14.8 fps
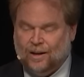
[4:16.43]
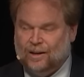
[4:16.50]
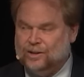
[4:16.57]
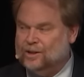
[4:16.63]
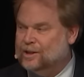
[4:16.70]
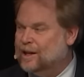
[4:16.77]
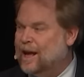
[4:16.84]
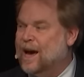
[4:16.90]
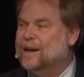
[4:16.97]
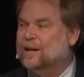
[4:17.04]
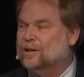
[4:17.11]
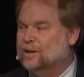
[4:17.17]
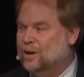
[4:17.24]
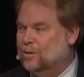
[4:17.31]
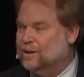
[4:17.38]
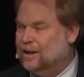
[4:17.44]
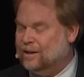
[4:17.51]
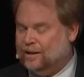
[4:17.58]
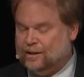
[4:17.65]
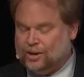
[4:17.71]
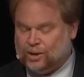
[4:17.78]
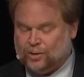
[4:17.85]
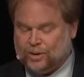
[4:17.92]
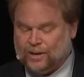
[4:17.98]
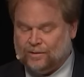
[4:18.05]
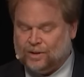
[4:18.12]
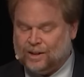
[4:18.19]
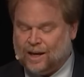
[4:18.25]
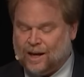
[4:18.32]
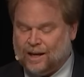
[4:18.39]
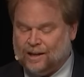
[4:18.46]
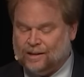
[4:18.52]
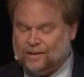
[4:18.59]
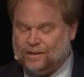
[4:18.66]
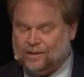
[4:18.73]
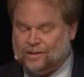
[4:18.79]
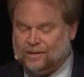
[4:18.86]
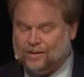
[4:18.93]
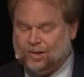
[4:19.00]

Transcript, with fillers: just an anecdote on the history of science.